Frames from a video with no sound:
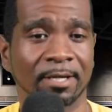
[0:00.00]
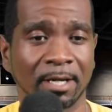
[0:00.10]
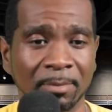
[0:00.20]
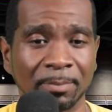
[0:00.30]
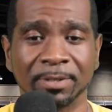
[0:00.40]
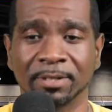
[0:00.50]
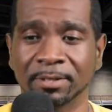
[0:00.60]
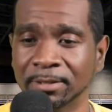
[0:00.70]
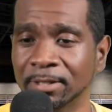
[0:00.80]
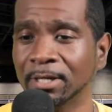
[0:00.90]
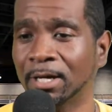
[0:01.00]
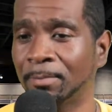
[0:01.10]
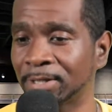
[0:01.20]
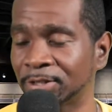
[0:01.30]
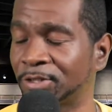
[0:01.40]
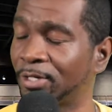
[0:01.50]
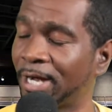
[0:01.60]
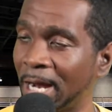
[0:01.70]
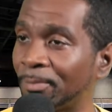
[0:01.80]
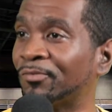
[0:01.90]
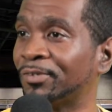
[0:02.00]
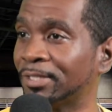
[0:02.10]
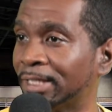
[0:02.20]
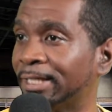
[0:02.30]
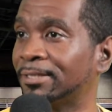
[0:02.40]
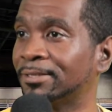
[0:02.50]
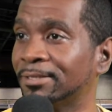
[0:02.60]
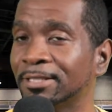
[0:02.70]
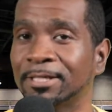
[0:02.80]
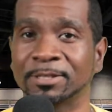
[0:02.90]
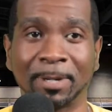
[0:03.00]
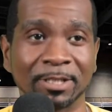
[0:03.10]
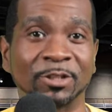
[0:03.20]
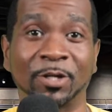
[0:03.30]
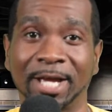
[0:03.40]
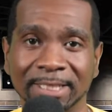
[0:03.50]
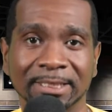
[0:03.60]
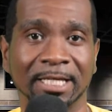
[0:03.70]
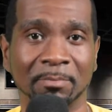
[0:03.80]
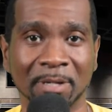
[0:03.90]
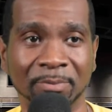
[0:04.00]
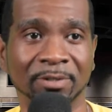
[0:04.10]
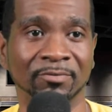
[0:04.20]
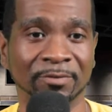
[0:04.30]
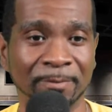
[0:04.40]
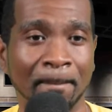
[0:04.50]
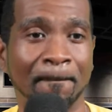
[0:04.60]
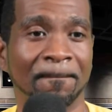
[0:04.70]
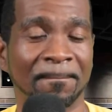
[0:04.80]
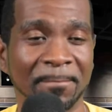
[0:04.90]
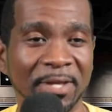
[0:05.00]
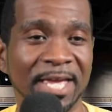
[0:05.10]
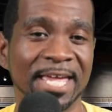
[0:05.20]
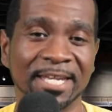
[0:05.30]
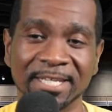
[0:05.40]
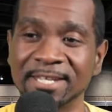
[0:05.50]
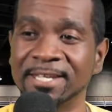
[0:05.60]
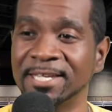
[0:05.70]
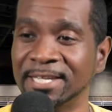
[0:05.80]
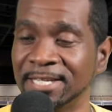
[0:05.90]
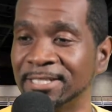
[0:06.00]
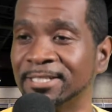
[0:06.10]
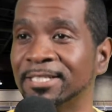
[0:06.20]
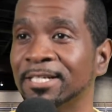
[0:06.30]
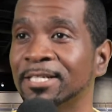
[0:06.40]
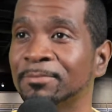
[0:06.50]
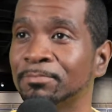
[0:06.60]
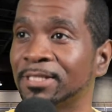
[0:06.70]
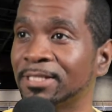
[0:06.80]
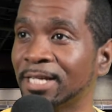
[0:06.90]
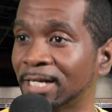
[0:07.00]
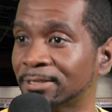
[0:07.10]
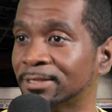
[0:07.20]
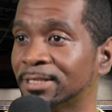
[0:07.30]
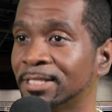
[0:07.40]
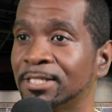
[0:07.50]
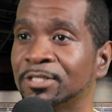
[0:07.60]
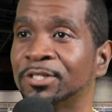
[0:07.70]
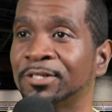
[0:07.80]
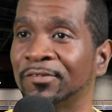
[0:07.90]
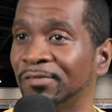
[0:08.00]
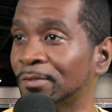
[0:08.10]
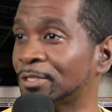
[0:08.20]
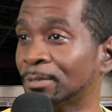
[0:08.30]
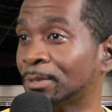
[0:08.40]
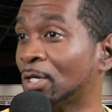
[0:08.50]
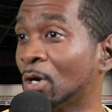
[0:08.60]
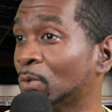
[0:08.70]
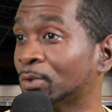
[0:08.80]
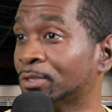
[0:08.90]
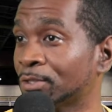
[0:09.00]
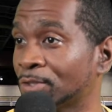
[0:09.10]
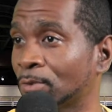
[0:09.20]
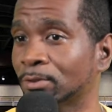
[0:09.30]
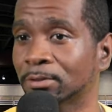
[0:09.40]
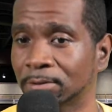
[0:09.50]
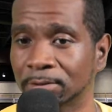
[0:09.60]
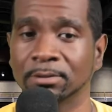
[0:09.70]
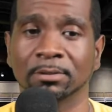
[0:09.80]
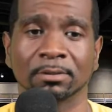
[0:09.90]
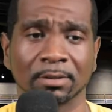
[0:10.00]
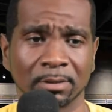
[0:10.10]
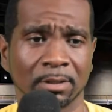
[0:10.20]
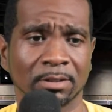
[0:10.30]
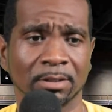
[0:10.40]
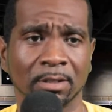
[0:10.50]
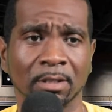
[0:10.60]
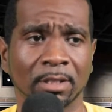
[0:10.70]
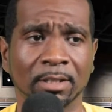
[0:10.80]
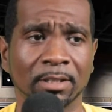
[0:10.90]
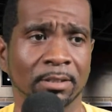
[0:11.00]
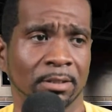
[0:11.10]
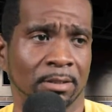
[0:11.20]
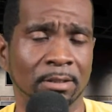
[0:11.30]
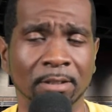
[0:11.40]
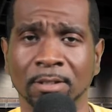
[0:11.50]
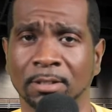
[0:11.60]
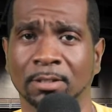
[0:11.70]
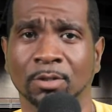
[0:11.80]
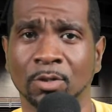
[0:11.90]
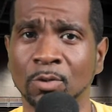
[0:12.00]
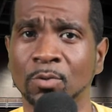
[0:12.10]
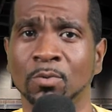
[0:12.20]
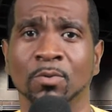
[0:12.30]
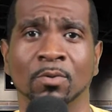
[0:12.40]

I'm up here about to start hyperventilating. It's about to start acting like my brother, and then the doctor says you're gonna feel something cold on your shoulder. I said, all right, cool.